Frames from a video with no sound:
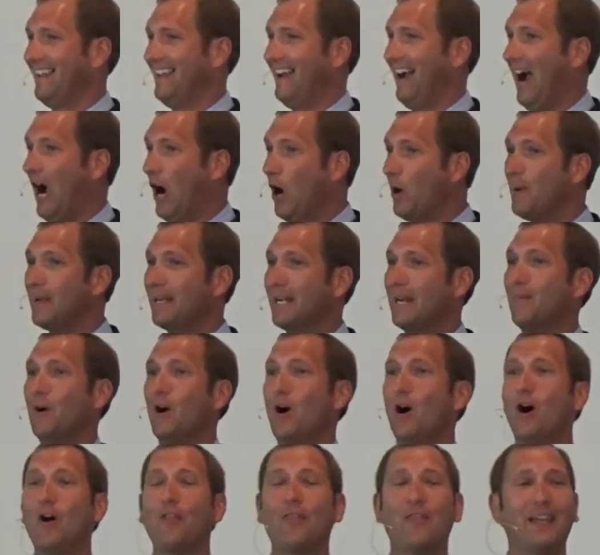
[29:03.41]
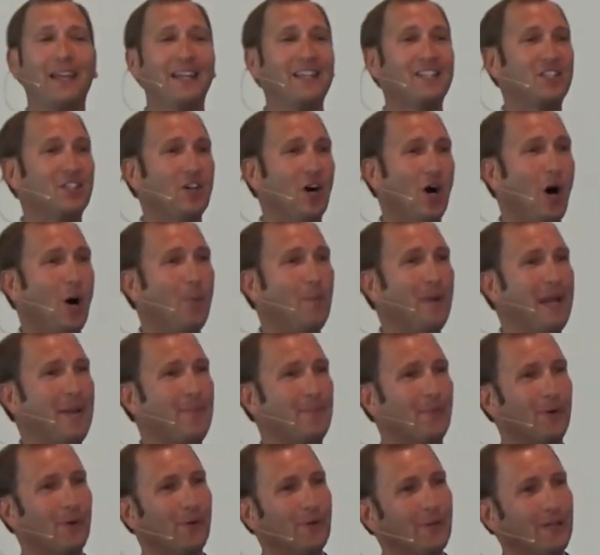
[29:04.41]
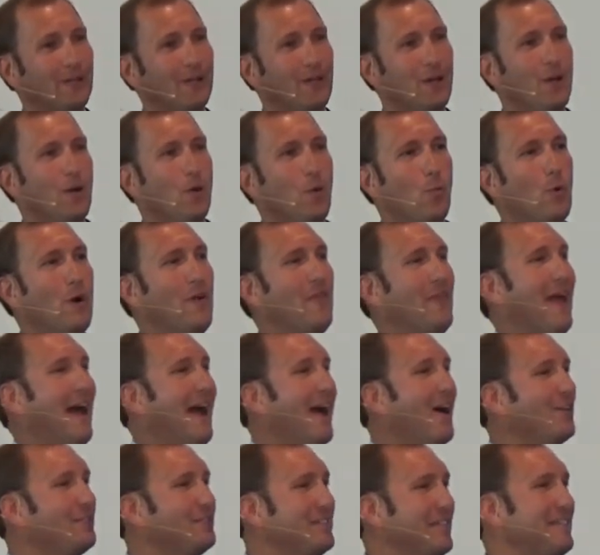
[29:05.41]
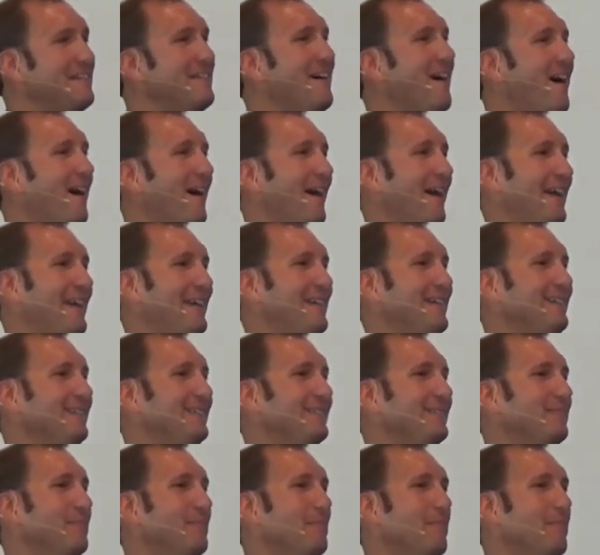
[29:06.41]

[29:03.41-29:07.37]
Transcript: I will become all things to all people without denying